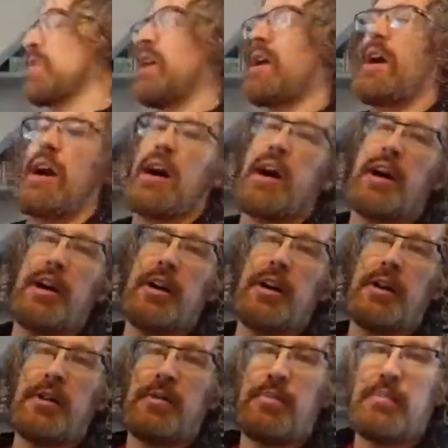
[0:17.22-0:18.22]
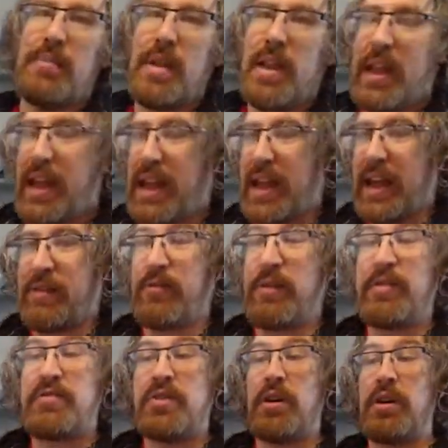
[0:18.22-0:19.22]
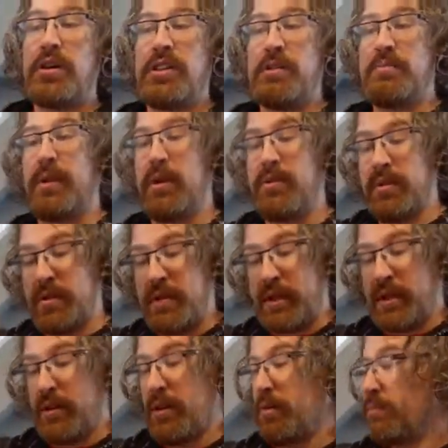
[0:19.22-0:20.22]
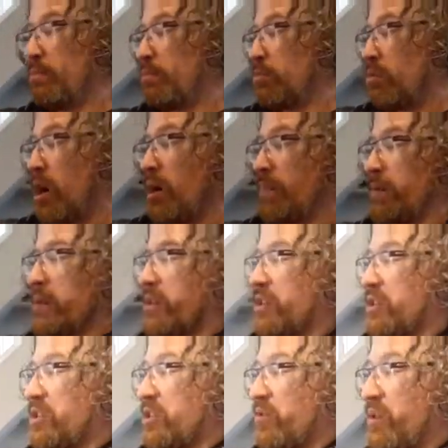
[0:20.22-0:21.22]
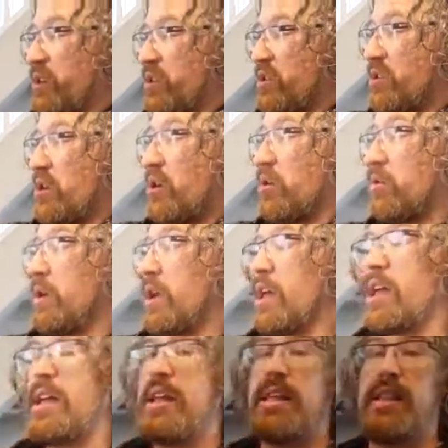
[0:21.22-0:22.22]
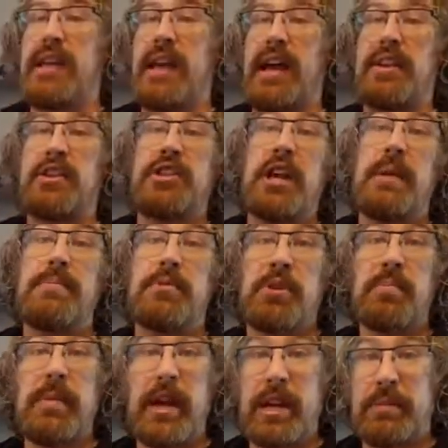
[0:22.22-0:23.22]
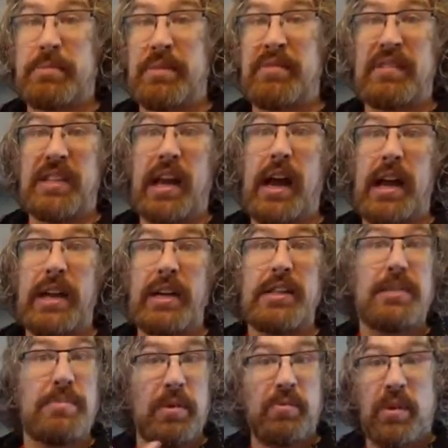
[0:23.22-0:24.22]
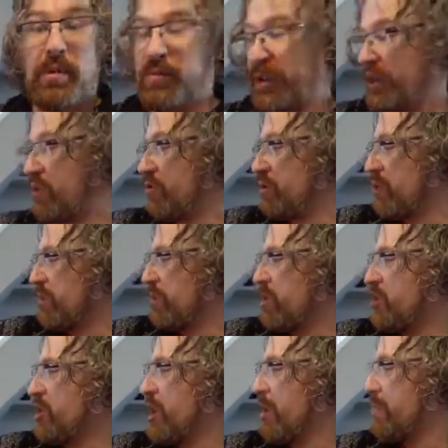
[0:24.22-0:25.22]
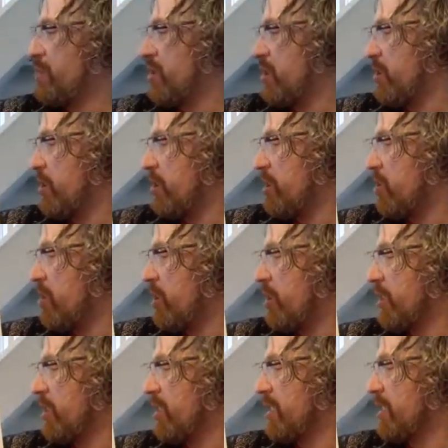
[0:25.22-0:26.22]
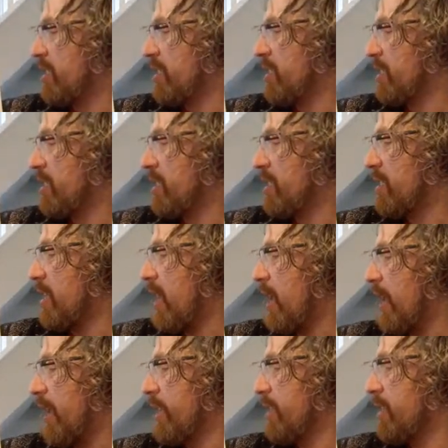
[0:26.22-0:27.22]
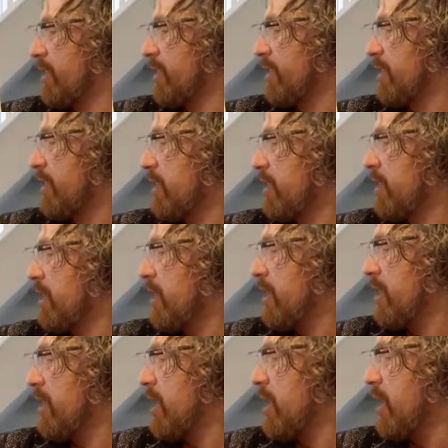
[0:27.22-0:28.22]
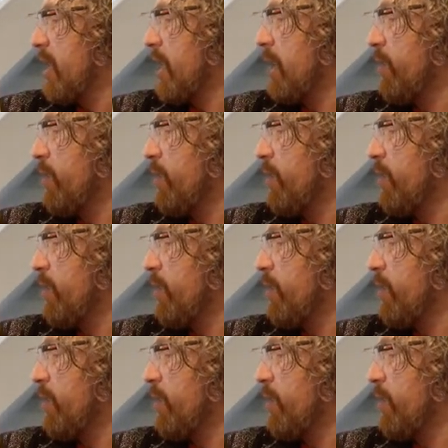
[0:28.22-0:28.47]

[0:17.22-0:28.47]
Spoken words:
um, and we've talked about their properties. So we know that shapes are made up of lines, but when we use them in shapes, they are called sides. And